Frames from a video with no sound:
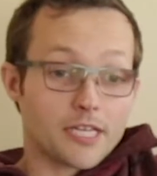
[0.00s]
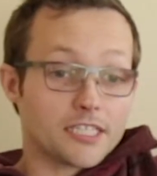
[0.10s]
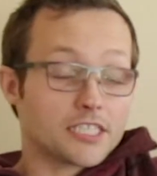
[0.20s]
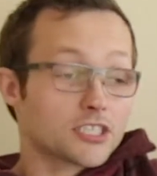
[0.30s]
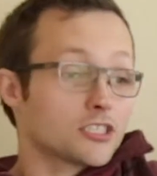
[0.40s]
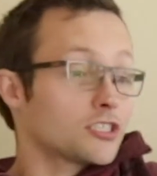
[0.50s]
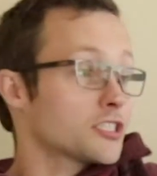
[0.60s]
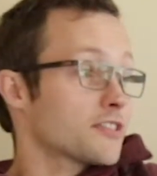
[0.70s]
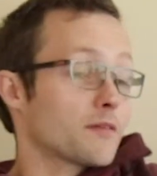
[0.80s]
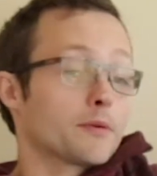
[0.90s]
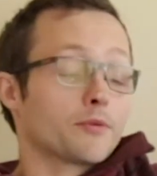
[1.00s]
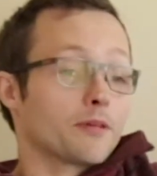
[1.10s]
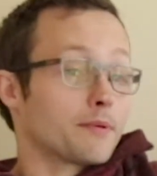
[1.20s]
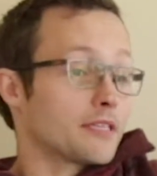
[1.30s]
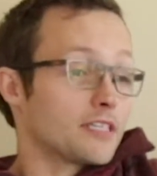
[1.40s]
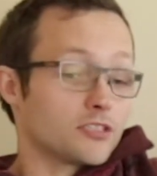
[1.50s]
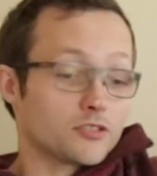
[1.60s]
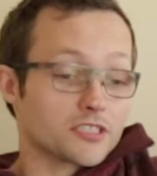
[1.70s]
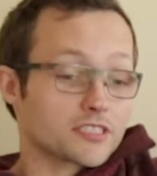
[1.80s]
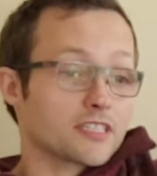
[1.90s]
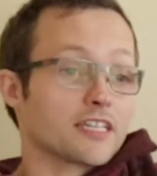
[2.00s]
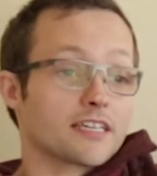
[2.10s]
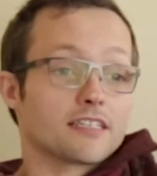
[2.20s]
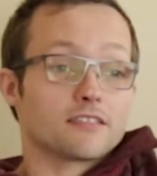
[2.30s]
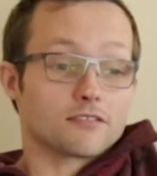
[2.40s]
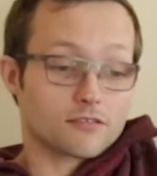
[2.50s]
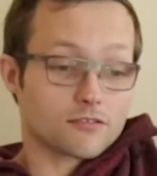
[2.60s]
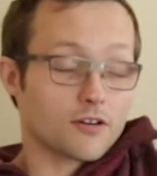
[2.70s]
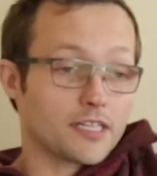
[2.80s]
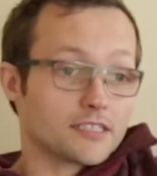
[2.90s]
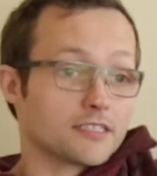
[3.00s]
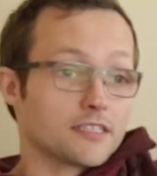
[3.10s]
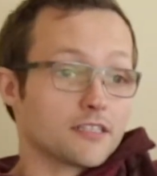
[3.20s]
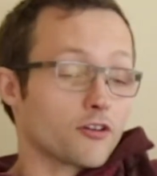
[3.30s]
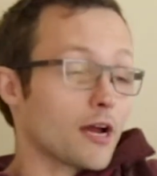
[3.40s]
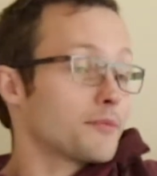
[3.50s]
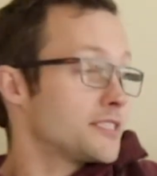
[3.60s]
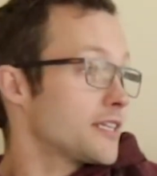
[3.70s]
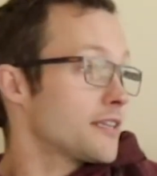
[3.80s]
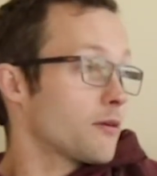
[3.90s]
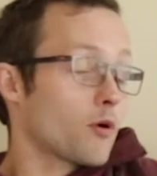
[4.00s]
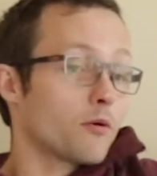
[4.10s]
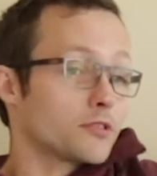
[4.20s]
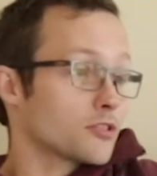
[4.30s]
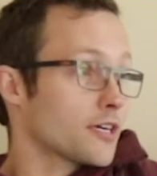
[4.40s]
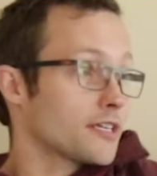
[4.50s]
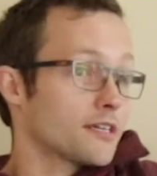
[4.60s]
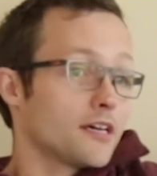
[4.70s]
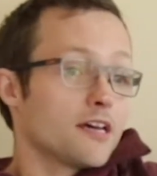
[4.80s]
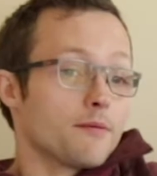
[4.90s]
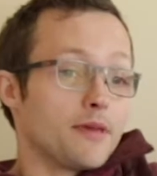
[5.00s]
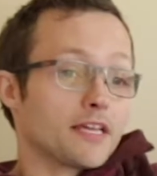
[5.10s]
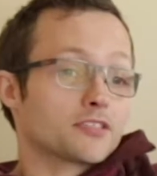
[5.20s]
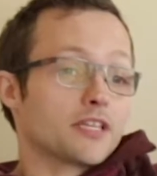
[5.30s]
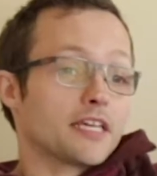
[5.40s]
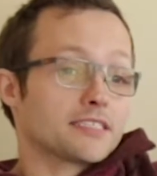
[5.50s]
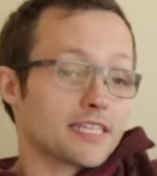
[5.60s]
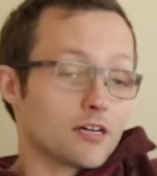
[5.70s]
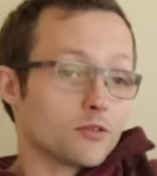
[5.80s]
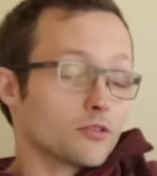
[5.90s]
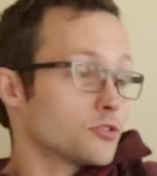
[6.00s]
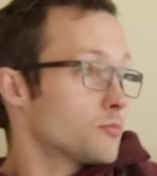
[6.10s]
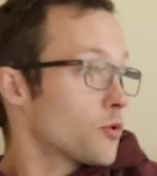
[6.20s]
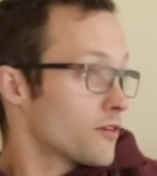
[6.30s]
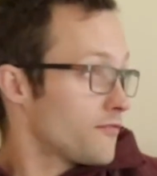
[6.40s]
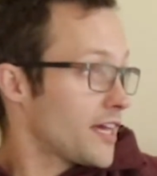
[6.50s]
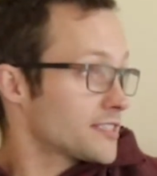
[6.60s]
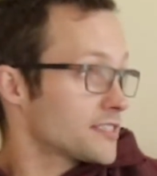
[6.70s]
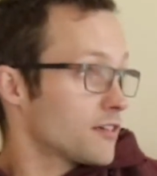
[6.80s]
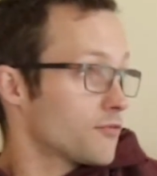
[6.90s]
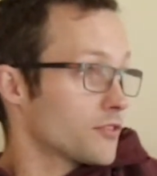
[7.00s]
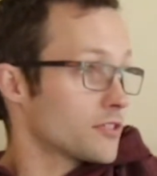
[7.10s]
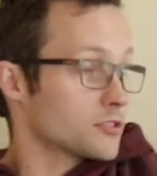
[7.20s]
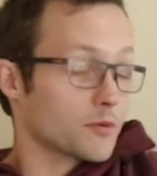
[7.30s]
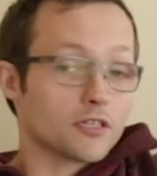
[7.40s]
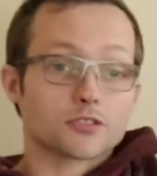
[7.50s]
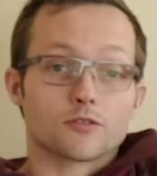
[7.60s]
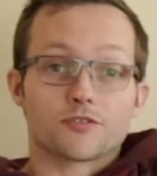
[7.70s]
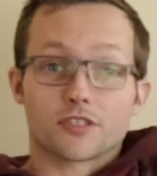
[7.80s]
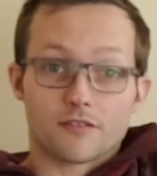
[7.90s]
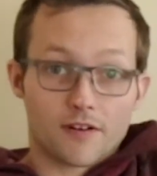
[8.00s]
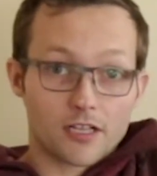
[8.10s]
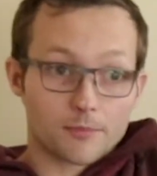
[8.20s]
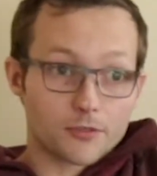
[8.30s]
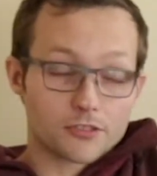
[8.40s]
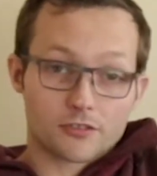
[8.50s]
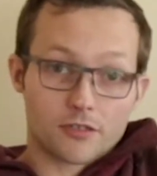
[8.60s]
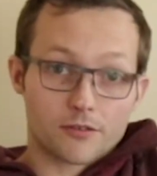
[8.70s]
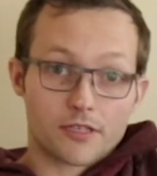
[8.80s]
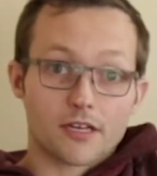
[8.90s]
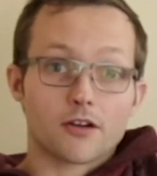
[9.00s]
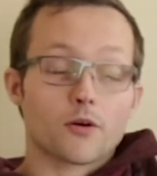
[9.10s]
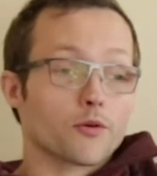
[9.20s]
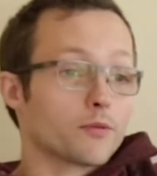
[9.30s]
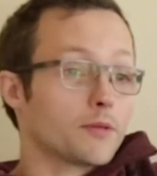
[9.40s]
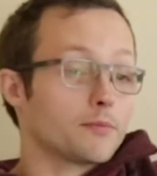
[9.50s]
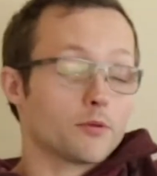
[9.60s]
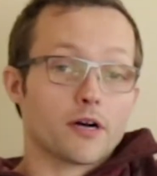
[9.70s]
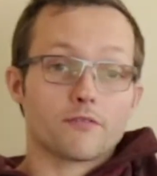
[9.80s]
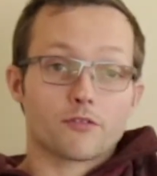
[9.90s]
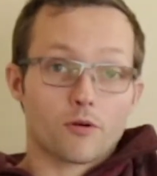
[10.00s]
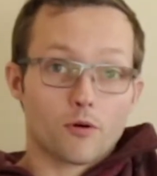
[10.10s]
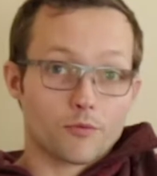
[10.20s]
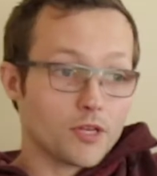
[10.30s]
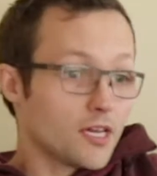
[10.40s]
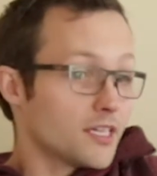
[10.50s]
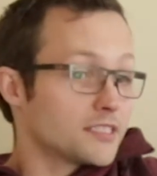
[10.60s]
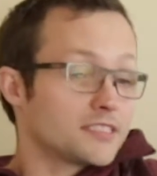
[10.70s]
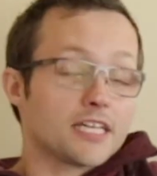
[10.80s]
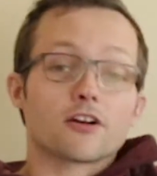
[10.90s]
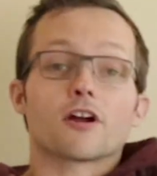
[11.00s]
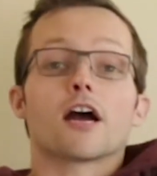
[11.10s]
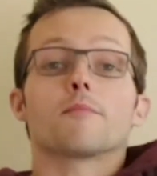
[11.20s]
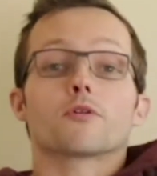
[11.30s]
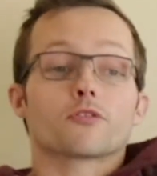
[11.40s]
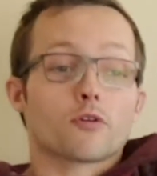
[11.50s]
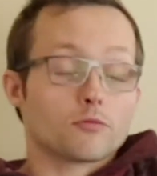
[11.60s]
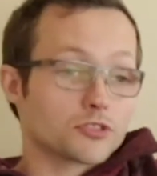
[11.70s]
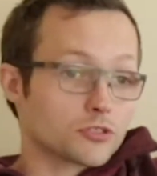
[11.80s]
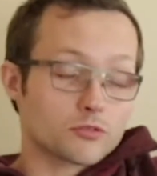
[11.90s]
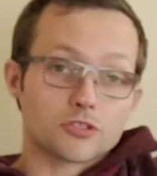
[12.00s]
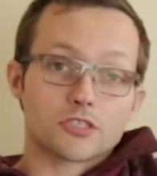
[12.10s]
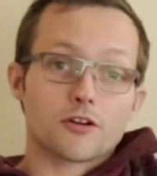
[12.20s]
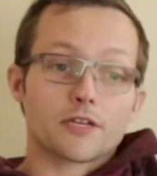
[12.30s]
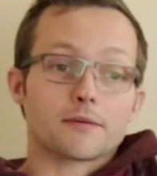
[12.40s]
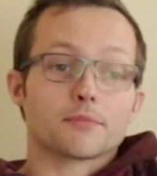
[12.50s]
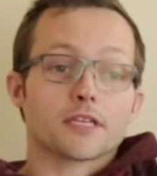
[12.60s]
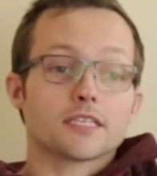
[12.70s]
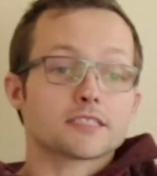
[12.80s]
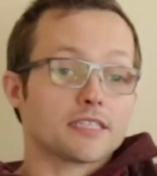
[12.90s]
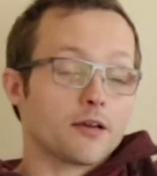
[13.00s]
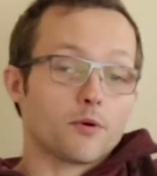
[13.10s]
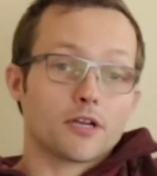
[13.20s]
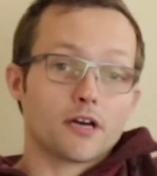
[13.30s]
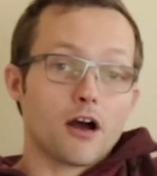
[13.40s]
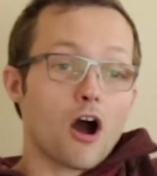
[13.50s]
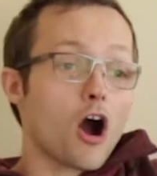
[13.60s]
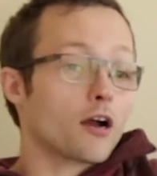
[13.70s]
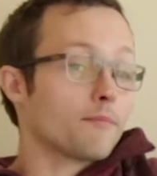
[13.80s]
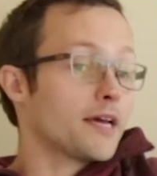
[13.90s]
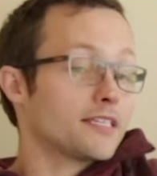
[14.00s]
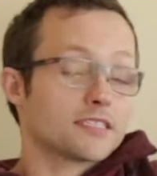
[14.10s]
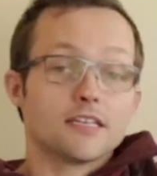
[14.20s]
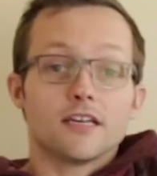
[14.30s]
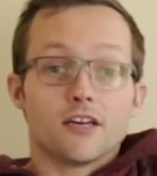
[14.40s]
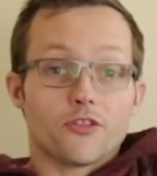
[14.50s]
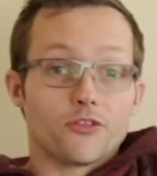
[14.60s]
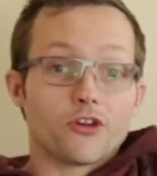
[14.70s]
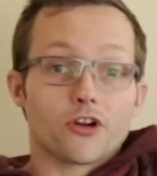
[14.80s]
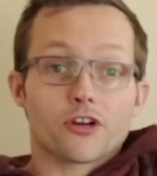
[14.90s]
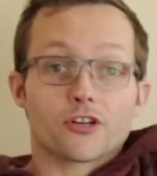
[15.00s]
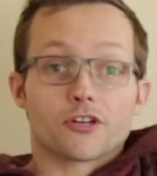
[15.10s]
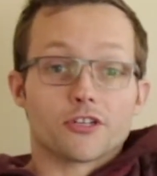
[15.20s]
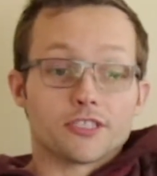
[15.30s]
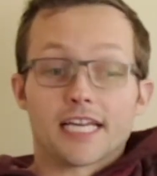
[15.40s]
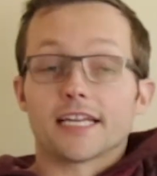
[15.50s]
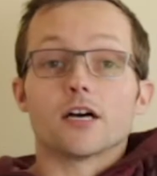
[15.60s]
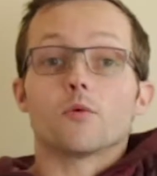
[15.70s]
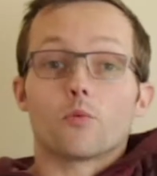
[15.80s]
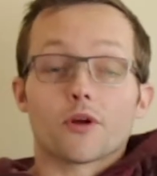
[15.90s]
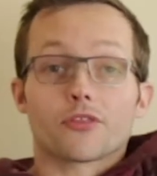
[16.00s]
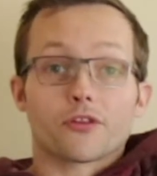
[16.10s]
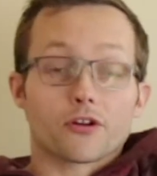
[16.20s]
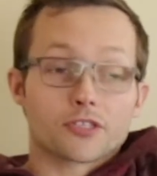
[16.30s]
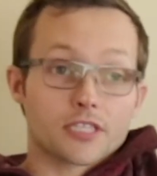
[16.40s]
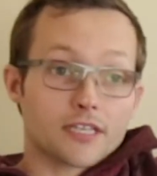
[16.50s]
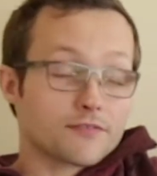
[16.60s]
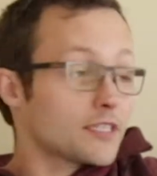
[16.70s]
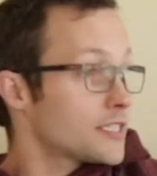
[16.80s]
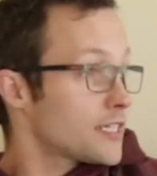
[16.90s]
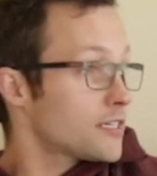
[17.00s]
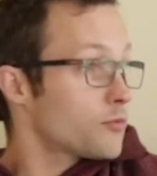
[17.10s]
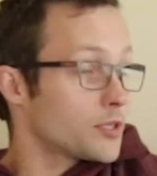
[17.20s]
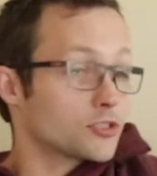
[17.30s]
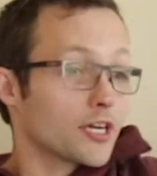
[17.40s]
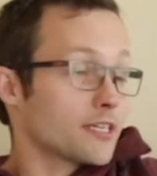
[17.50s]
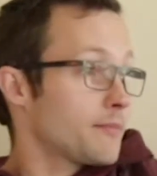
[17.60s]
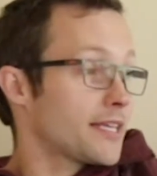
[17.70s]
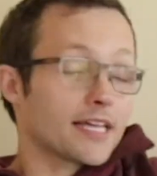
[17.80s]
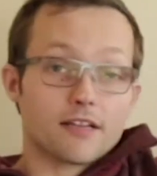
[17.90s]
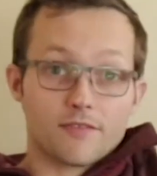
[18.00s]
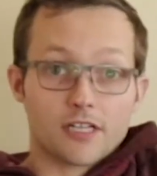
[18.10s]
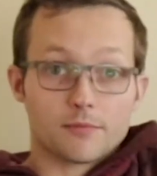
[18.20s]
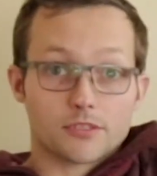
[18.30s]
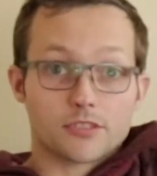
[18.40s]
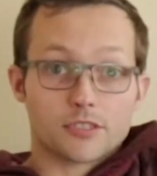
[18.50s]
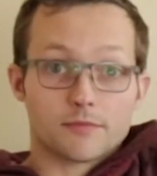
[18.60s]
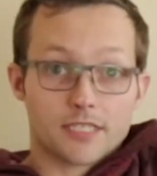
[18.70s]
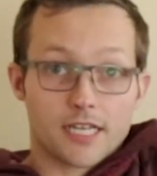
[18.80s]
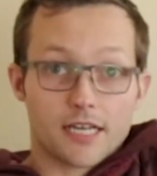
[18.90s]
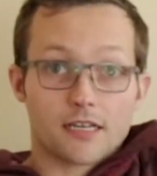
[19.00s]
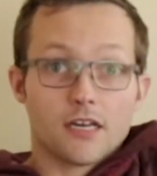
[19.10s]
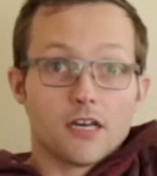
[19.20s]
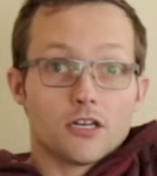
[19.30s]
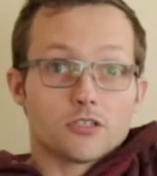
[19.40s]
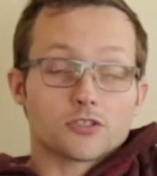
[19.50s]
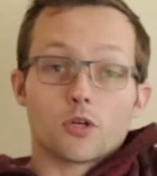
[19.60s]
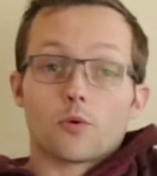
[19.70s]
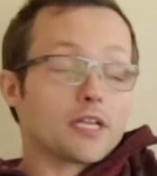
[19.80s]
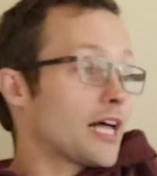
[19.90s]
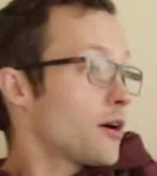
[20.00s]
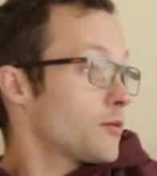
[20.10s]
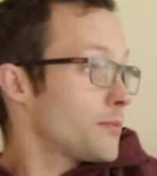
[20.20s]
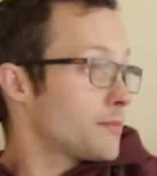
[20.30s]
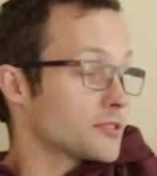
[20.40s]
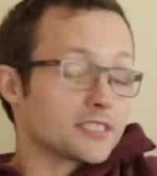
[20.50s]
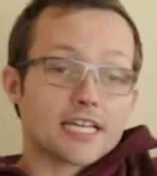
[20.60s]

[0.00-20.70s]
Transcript: In addition to just giving people the ability to just click and create and grab the data they want, we try to make it so they can download and do more advanced stuff with it as well. So for the developers who are out there or the people who have their own CRM or their own solutions already in place and they want to augment their data with their telephony data, we try to make that available to them today. So we allow people to